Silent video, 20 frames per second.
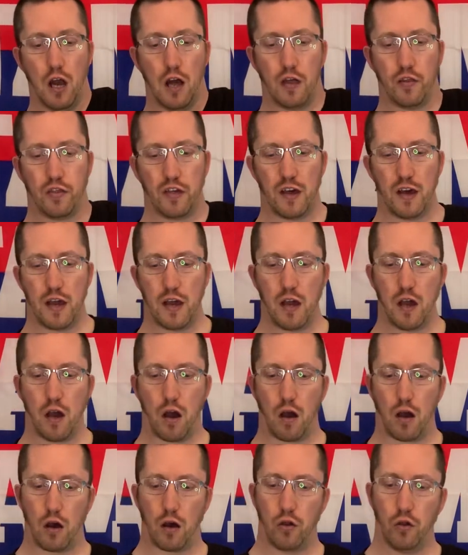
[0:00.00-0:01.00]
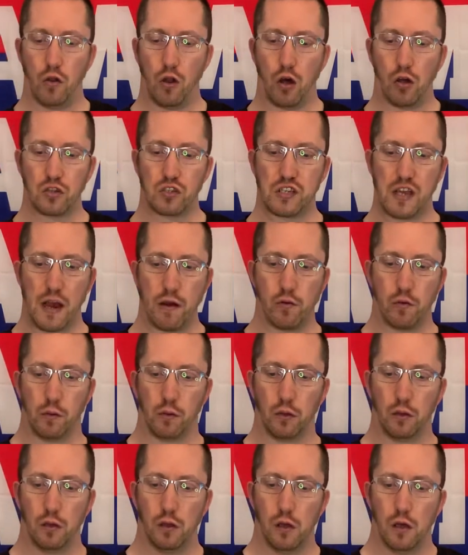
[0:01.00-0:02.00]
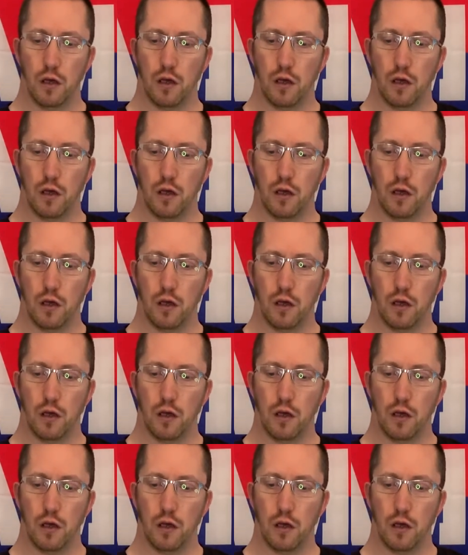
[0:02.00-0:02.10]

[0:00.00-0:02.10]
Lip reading: They are not terrible.